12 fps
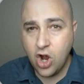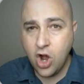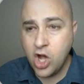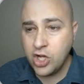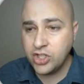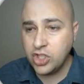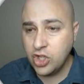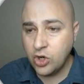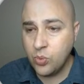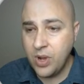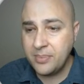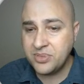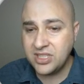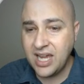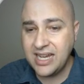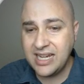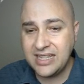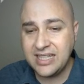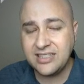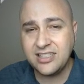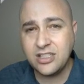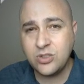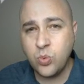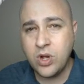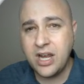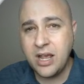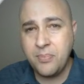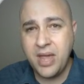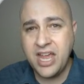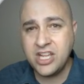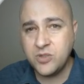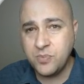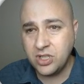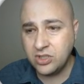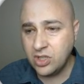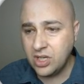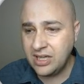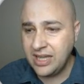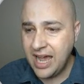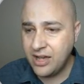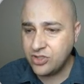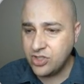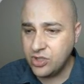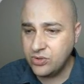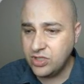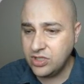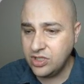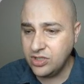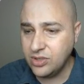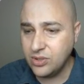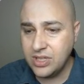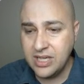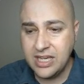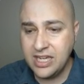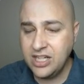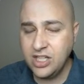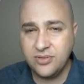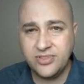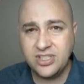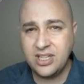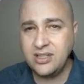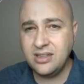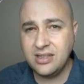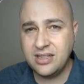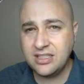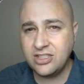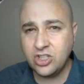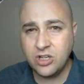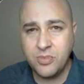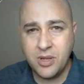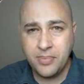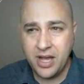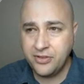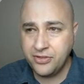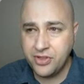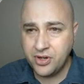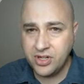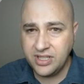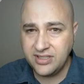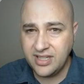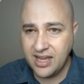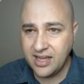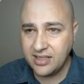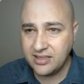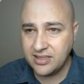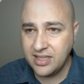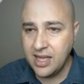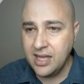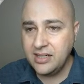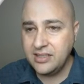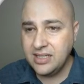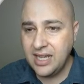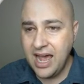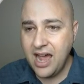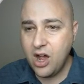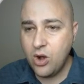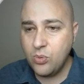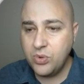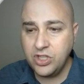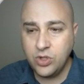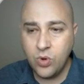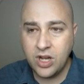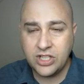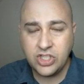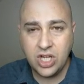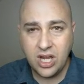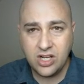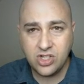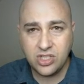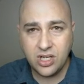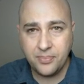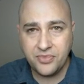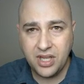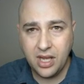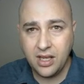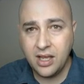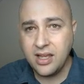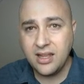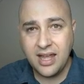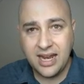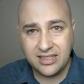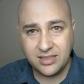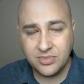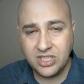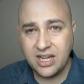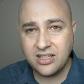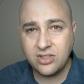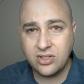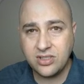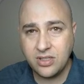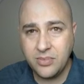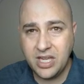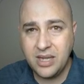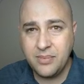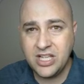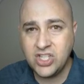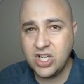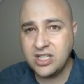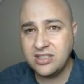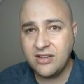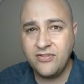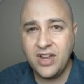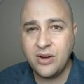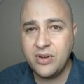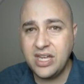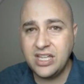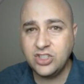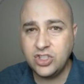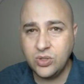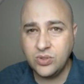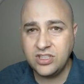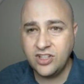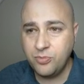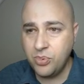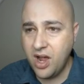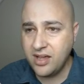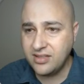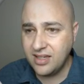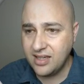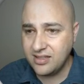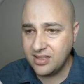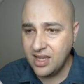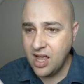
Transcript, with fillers: on your website. And this is what a page builder allows you to do. And you've seen this took me about 30 seconds. Now, when you want to change something, like some text or some image, it's a very intuitive process.